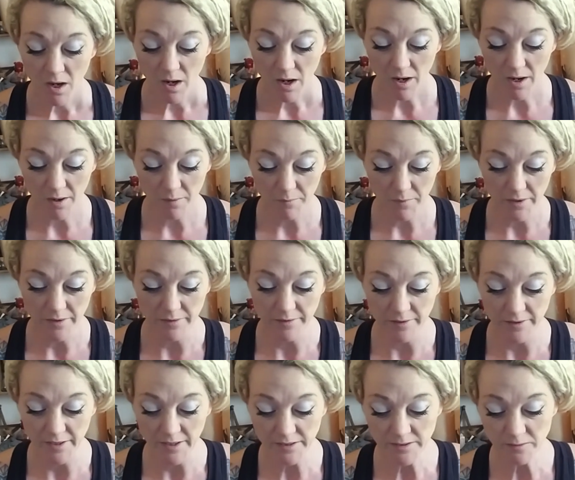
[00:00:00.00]
Um, and the
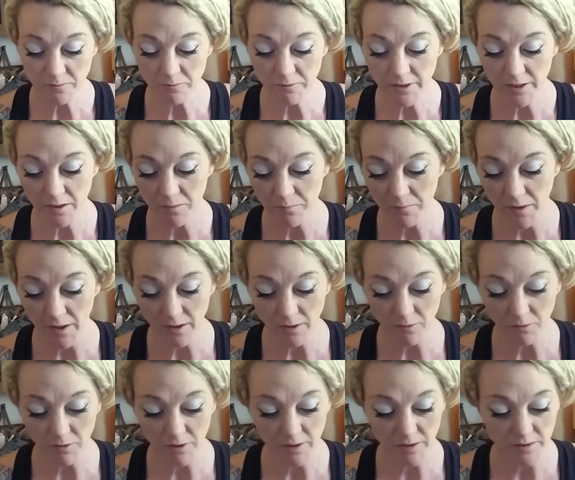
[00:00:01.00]
next time we come back,
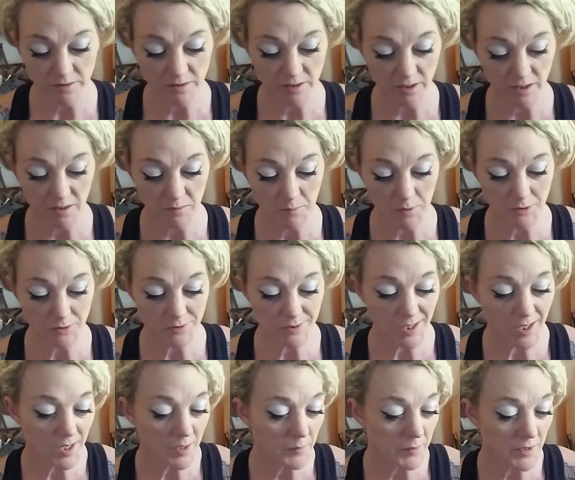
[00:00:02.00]
we're going to talk about
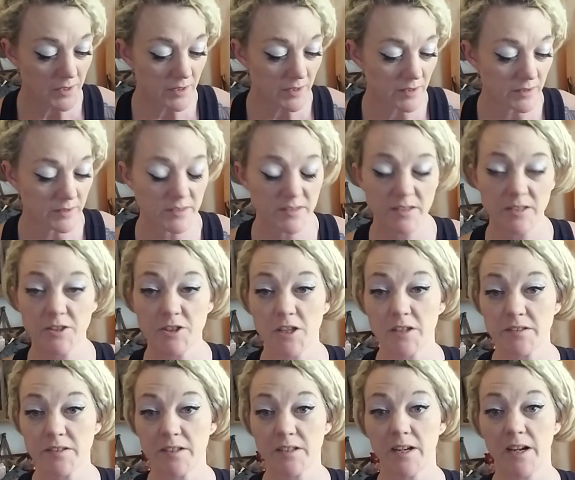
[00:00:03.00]
timing and
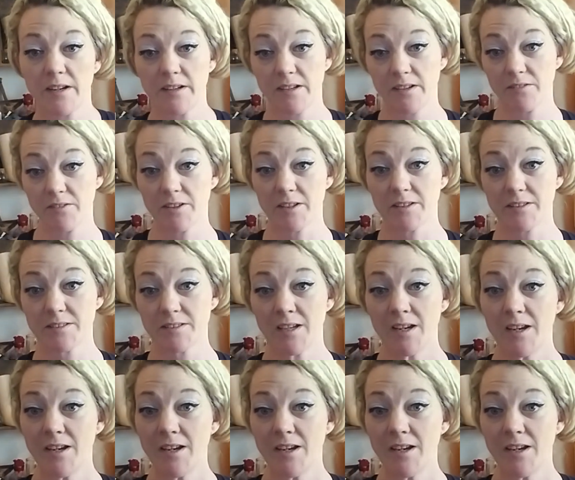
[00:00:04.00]
suggested activities.